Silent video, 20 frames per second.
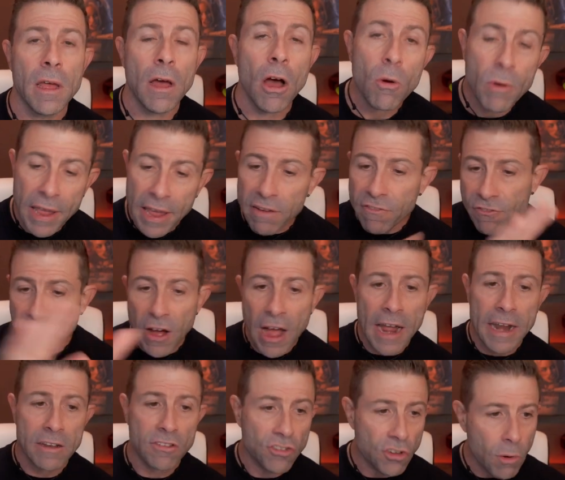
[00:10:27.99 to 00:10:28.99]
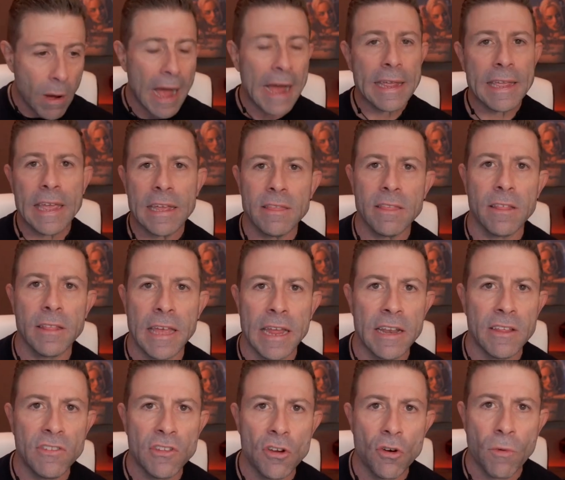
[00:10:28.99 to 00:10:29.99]
Okay, fine. So I get the
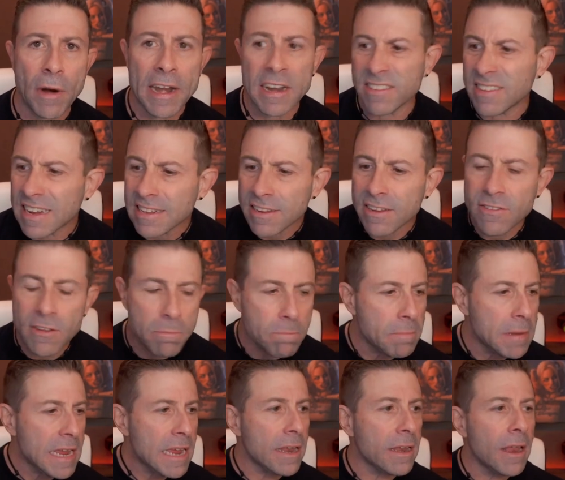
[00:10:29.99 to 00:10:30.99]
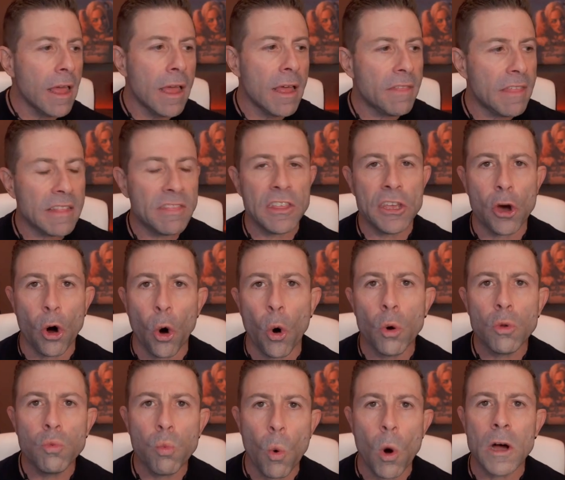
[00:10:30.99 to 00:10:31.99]
latest and greatest. That doesn't mean that the
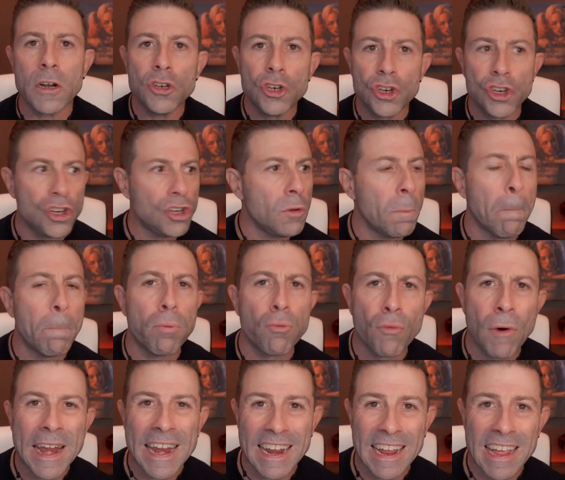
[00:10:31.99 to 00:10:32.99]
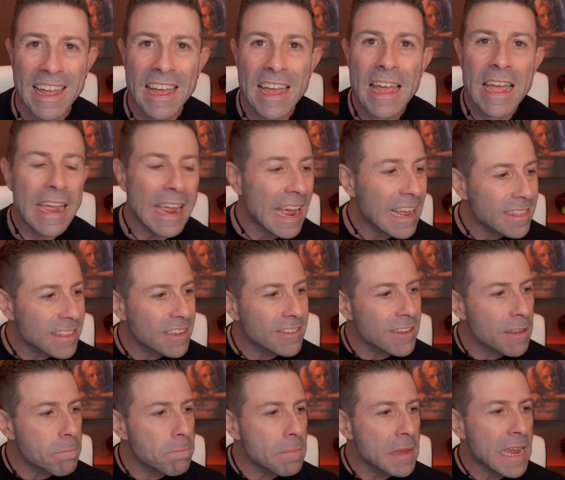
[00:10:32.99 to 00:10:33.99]
old one should break. That
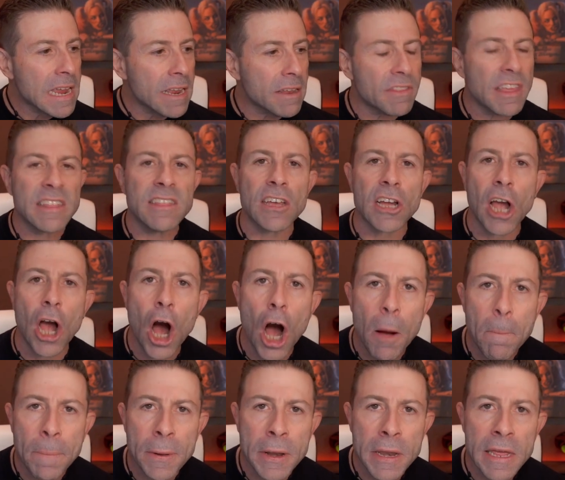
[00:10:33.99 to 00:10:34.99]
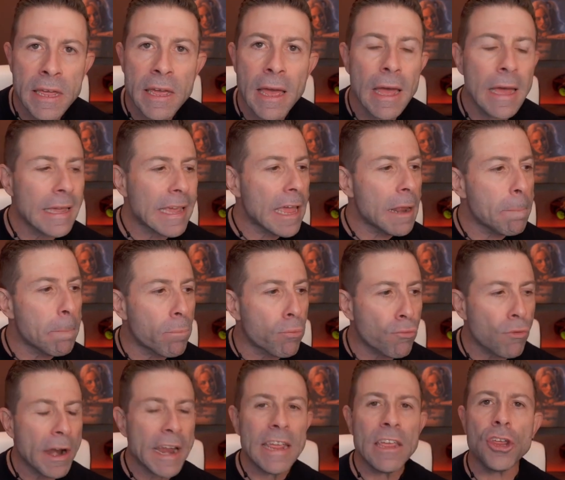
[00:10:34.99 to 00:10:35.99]
doesn't mean that the company can
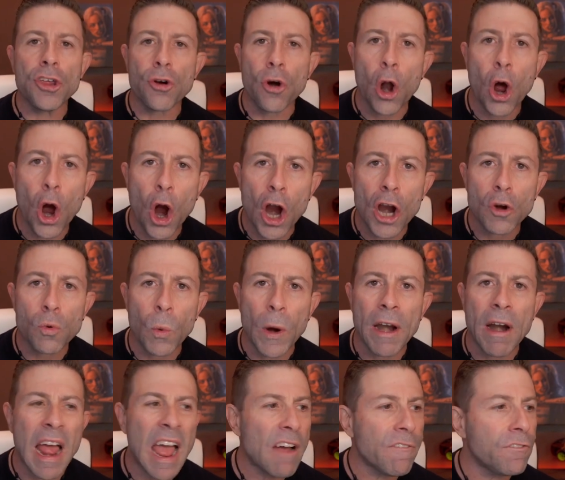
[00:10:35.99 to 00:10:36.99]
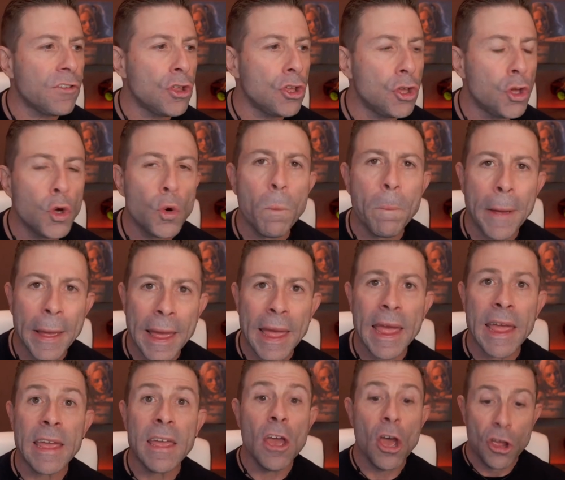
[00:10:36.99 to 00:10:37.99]
break your hardware after you
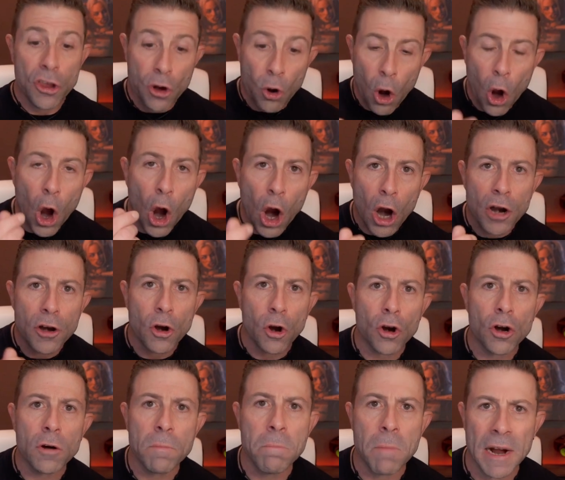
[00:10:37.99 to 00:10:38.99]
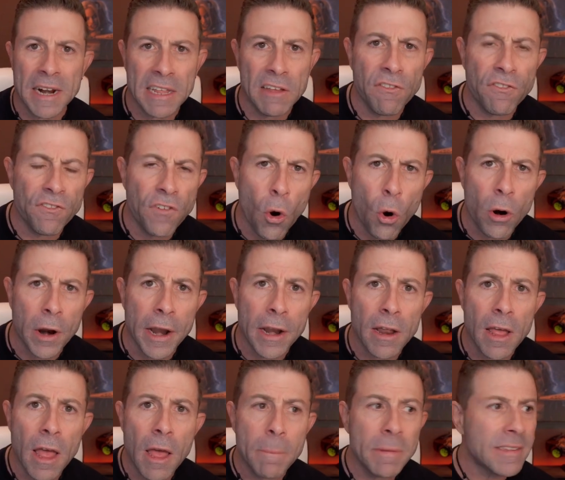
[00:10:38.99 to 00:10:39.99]
pay your hard-earned money for it,
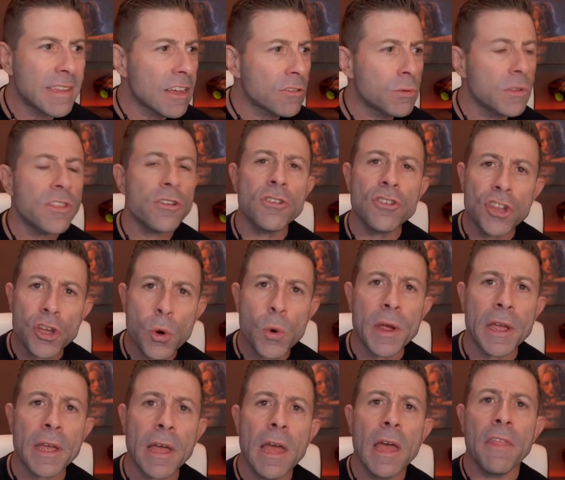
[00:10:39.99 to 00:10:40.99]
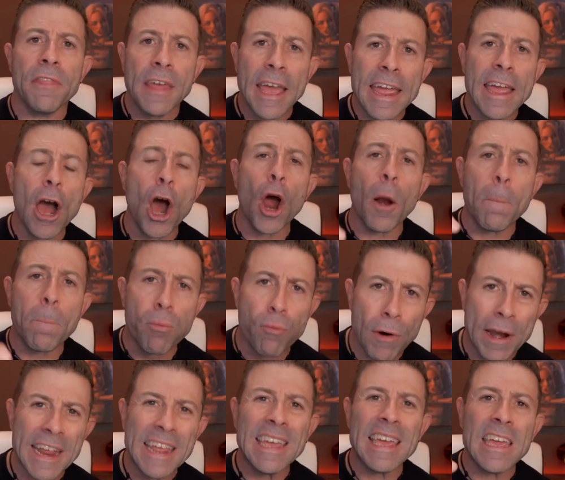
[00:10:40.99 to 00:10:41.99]
because that's what they're doing. They are
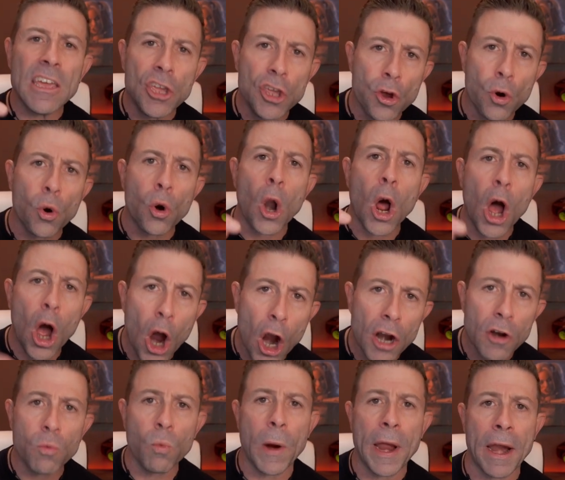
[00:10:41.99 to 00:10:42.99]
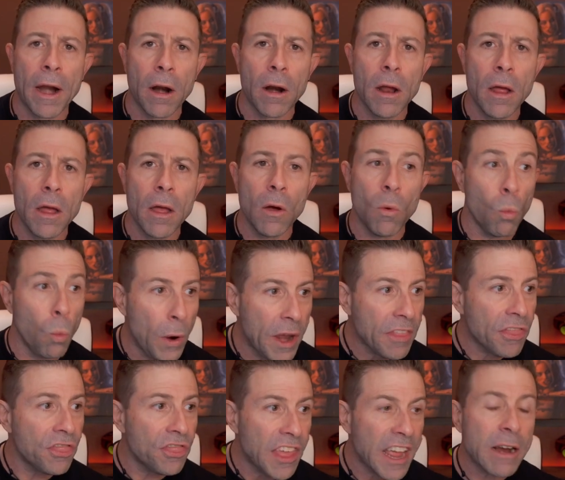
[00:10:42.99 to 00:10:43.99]
breaking your hardware
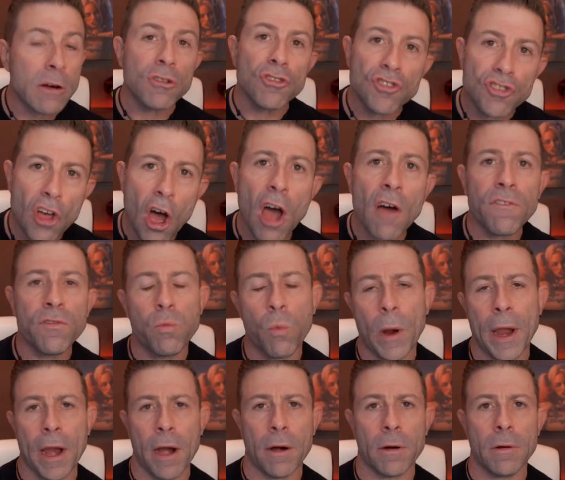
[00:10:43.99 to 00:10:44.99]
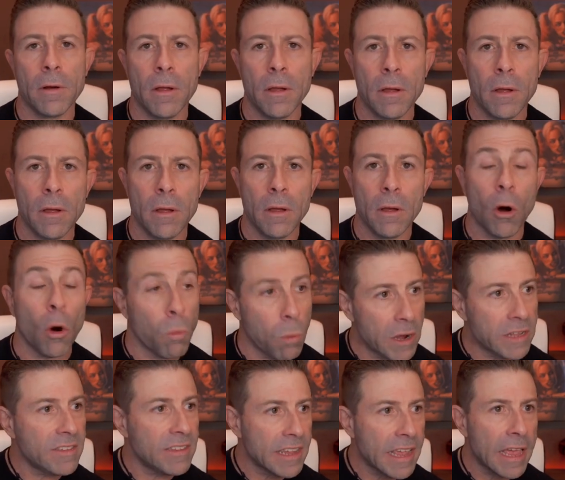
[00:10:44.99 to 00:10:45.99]
with their software, or
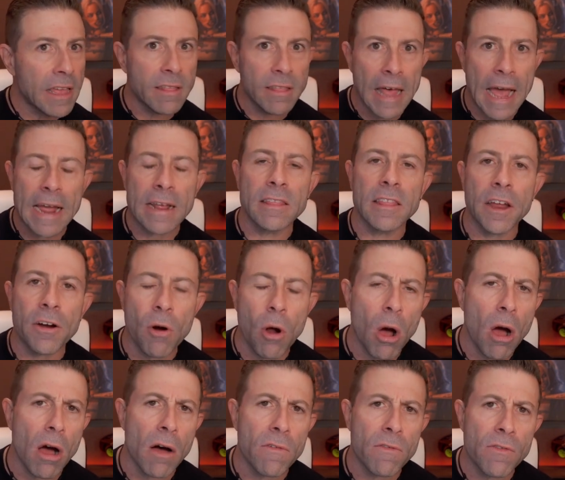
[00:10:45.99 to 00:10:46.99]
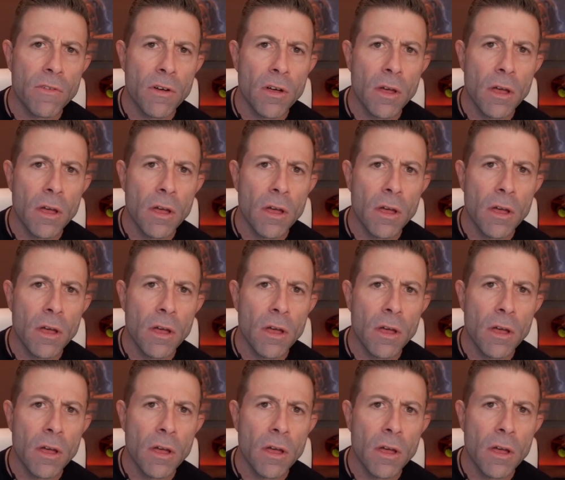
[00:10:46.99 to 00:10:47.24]
once again, lack thereof.